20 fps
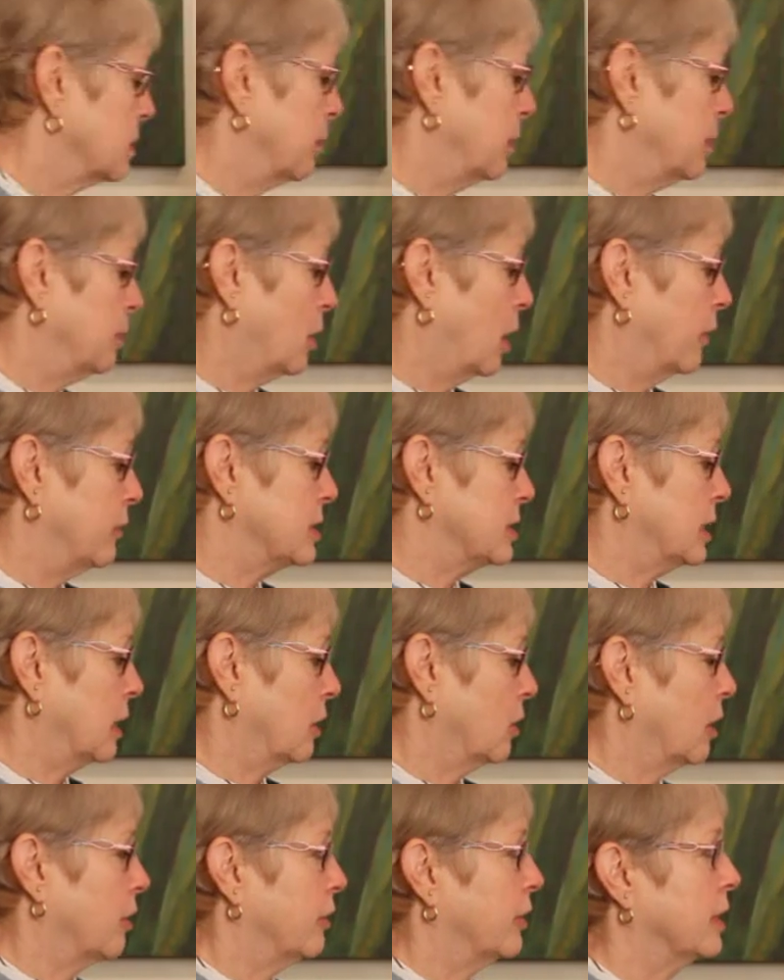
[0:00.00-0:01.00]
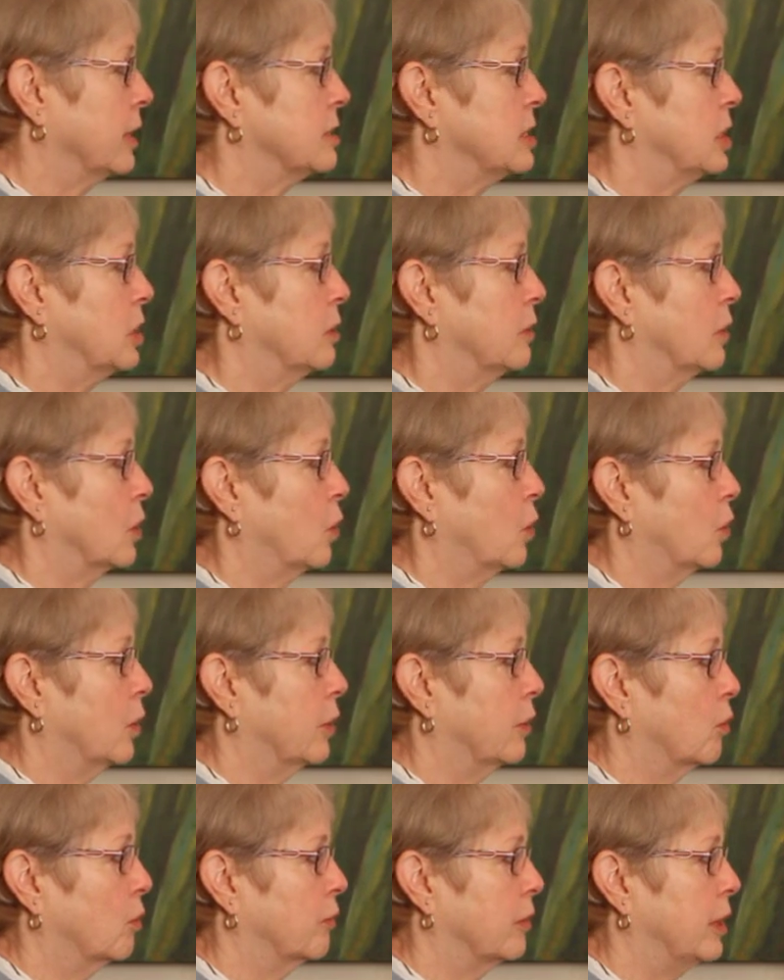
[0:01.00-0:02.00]
mean, obviously I got things here in the
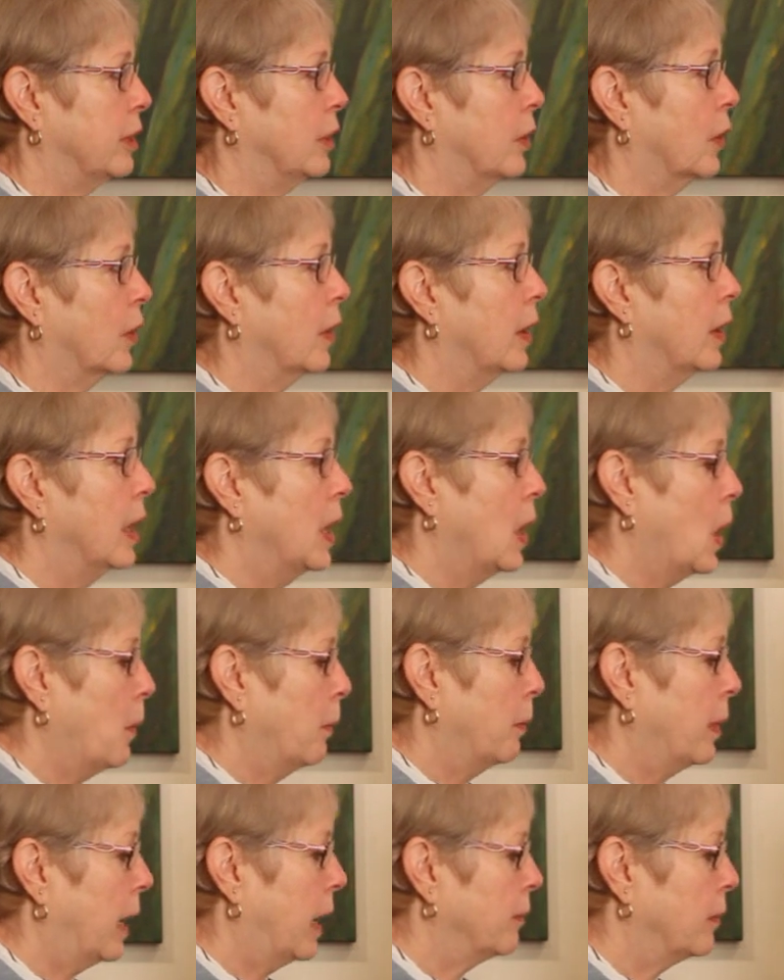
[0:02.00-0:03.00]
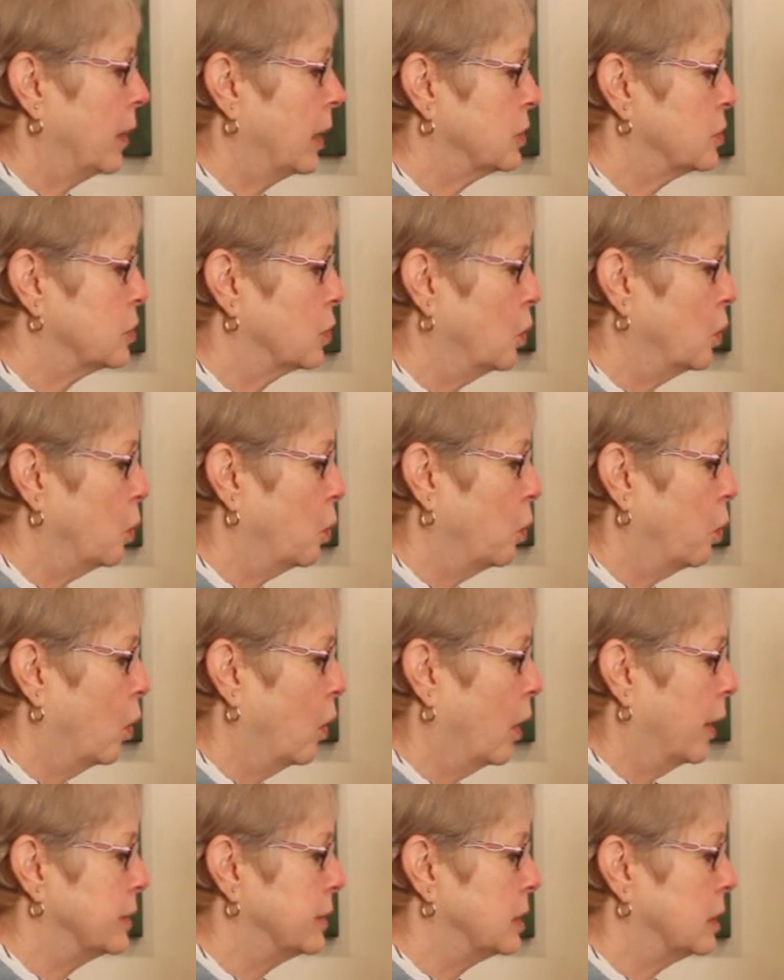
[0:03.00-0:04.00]
corner over here, but I don't
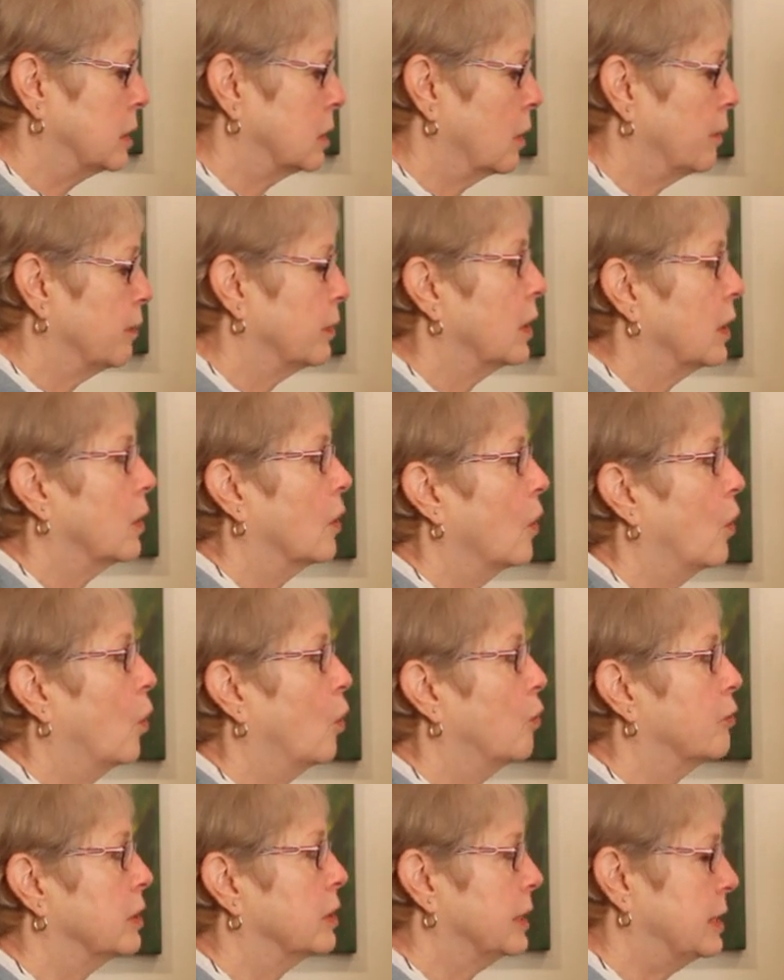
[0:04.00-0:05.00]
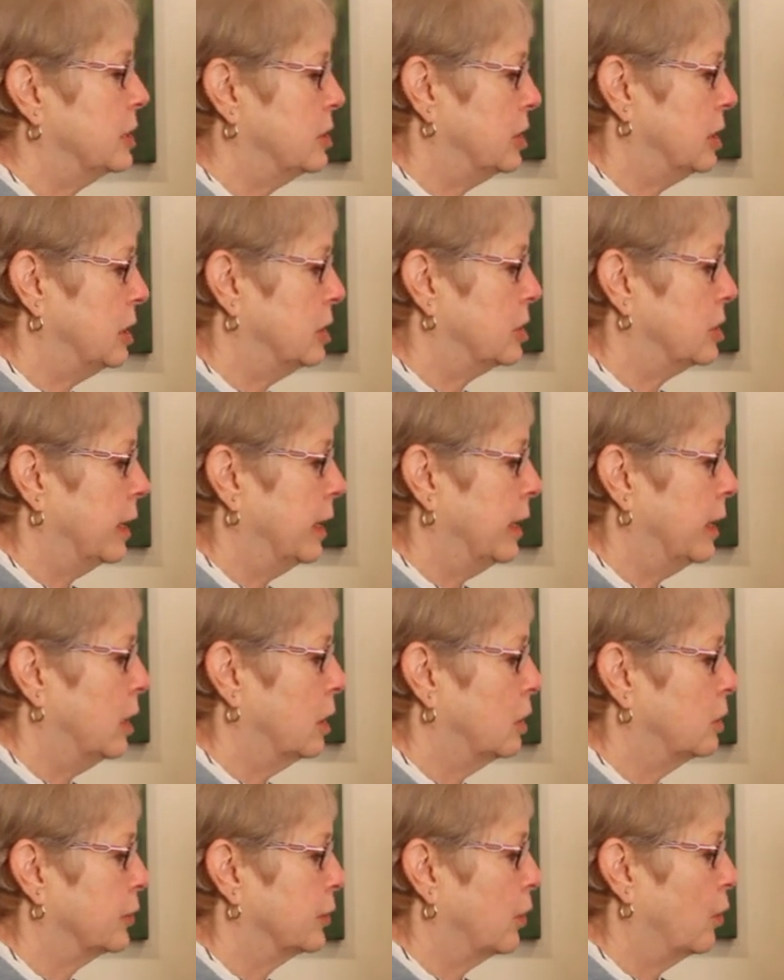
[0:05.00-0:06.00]
want it overly
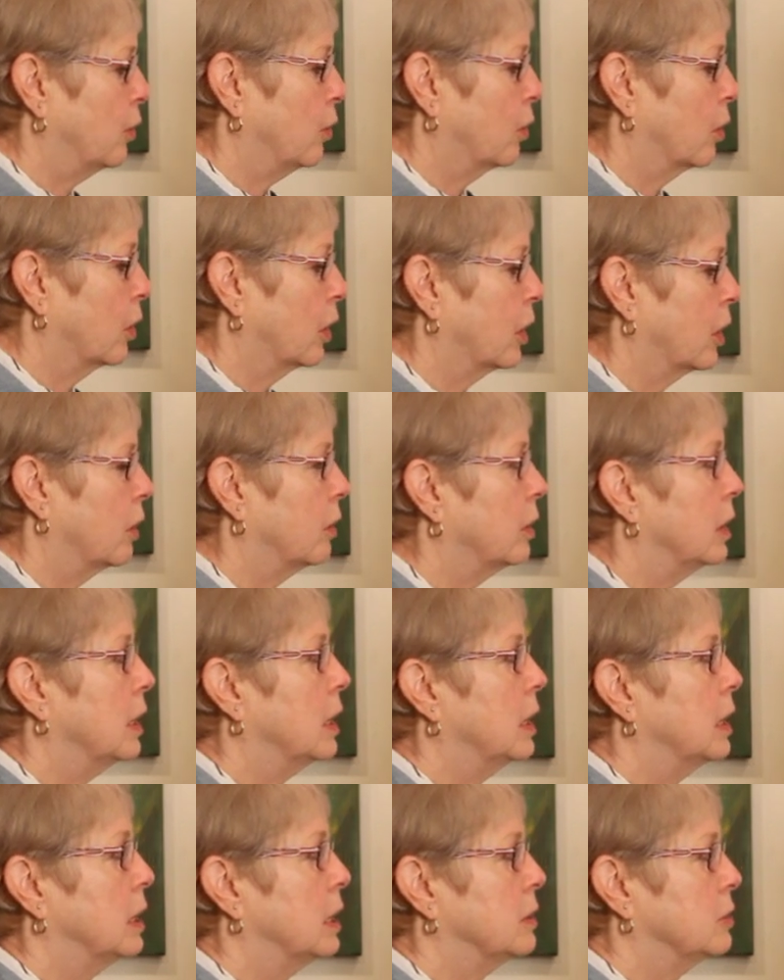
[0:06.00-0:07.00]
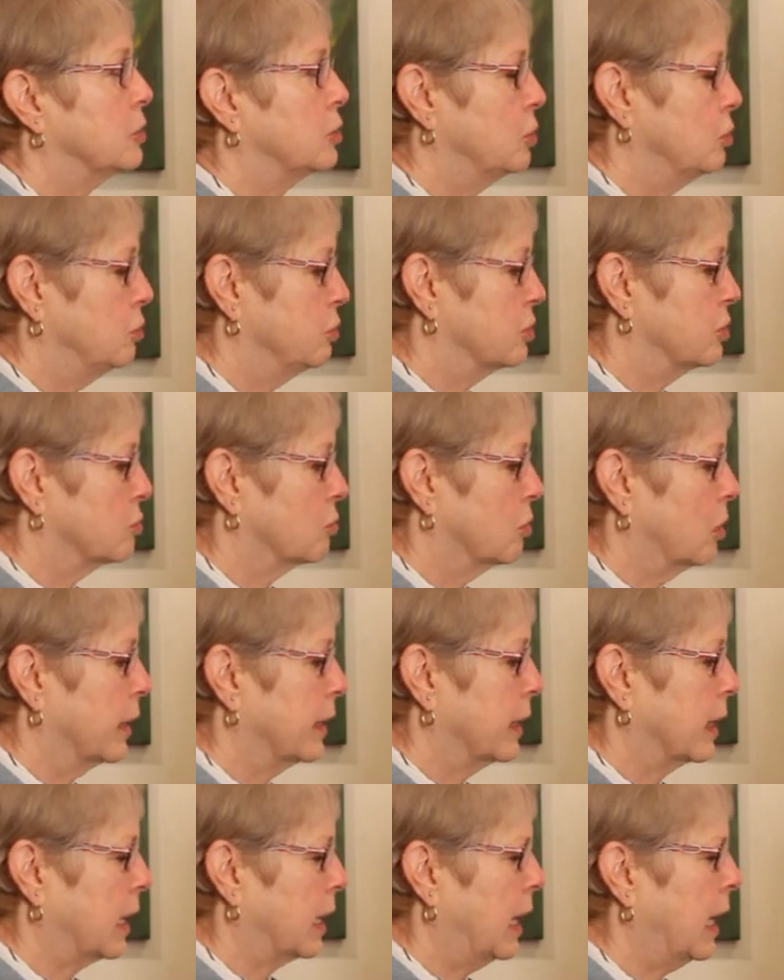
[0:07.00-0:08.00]
detailed or too strong a
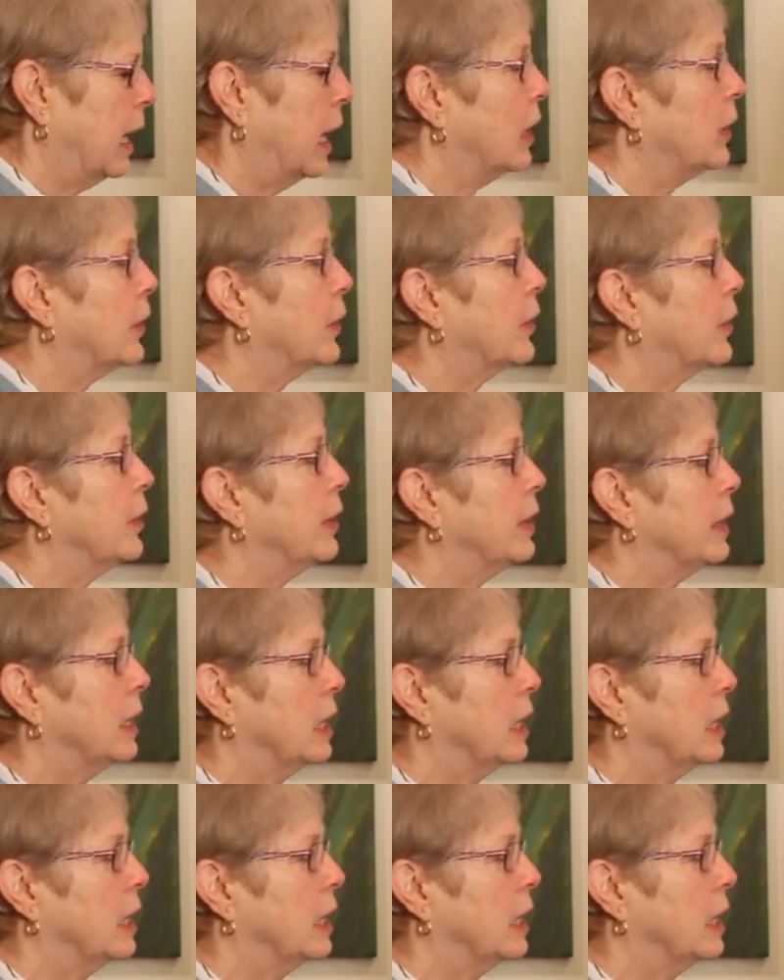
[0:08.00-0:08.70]
color,